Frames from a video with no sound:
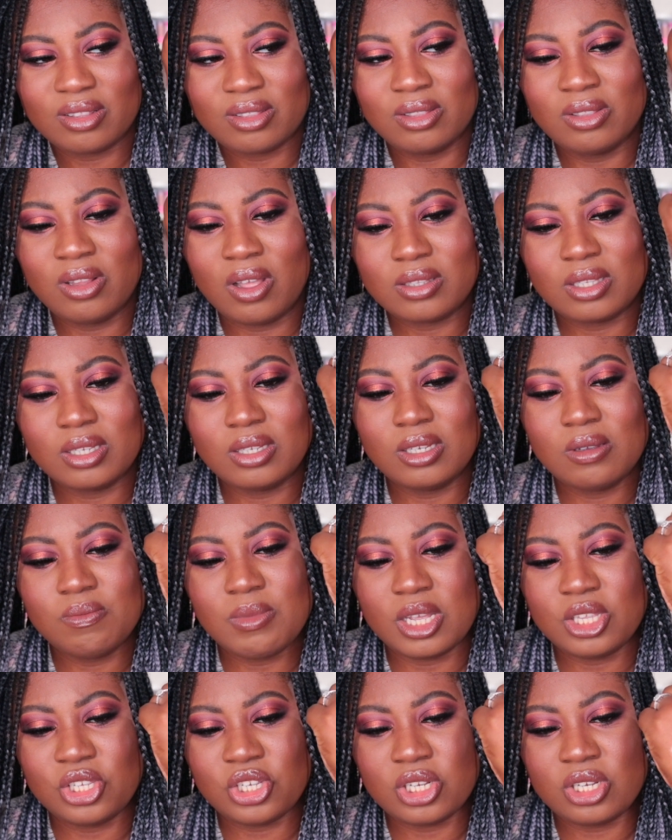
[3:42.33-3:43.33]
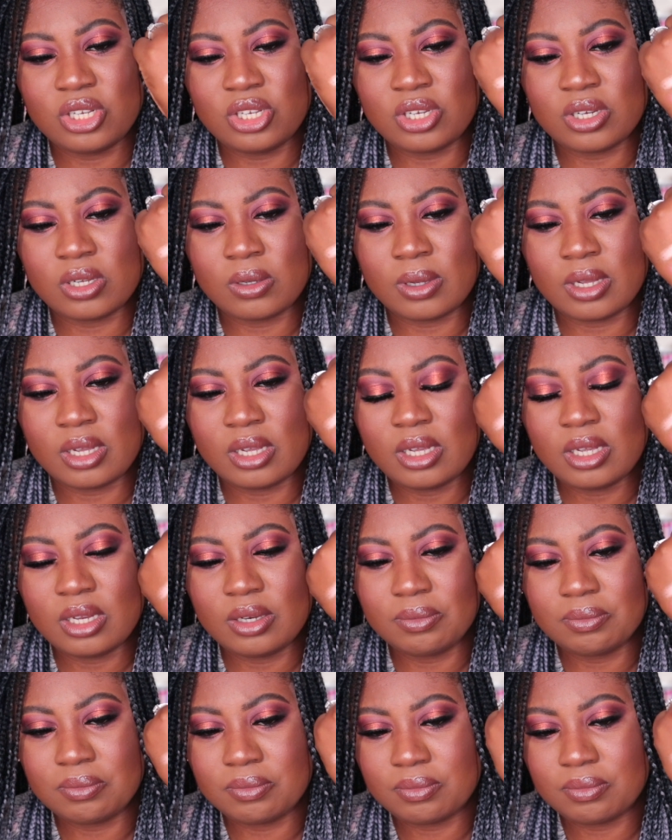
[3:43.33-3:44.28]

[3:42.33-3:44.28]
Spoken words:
lots of dimension to it.